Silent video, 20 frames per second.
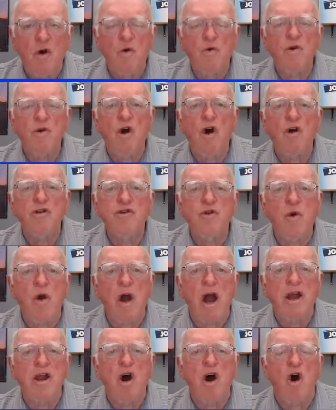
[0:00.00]
Don't
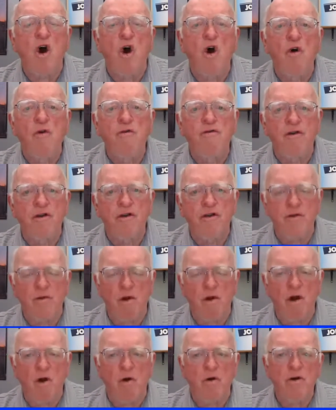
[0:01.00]
try to
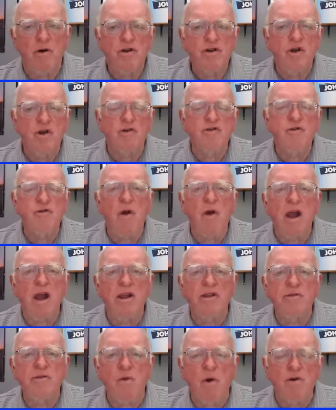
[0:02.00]
overthrow. Don't
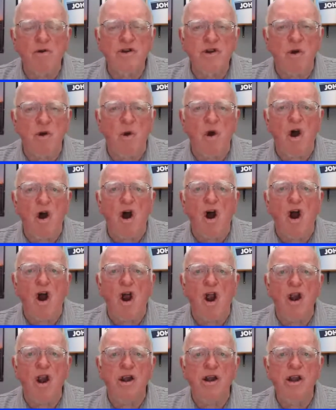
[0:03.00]
try to throw so
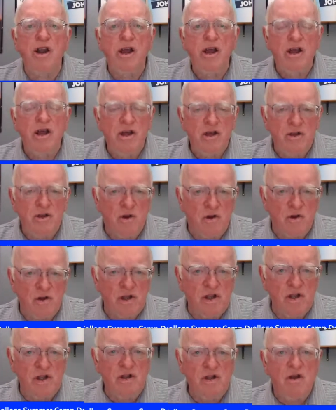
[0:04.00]
hard
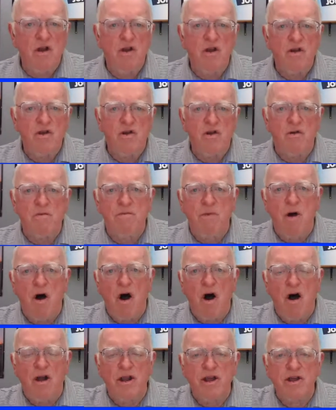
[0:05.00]
your
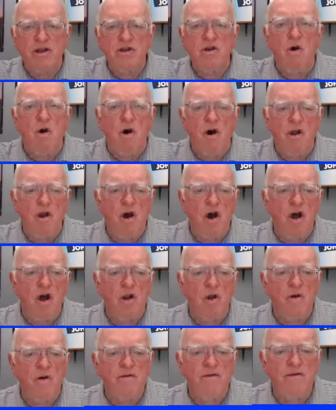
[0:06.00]
ball is going
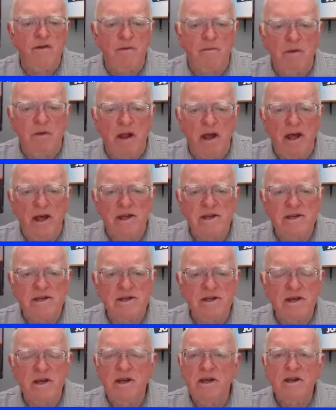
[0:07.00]
all over the
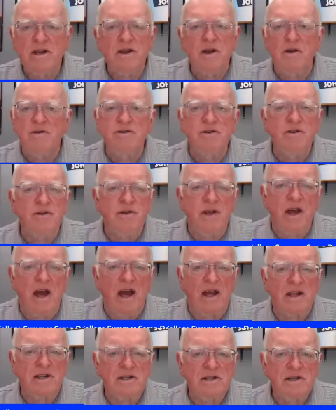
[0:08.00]
place. Don't do
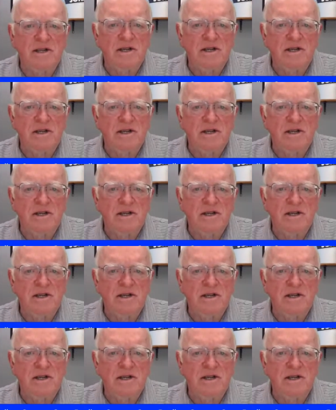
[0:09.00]
that.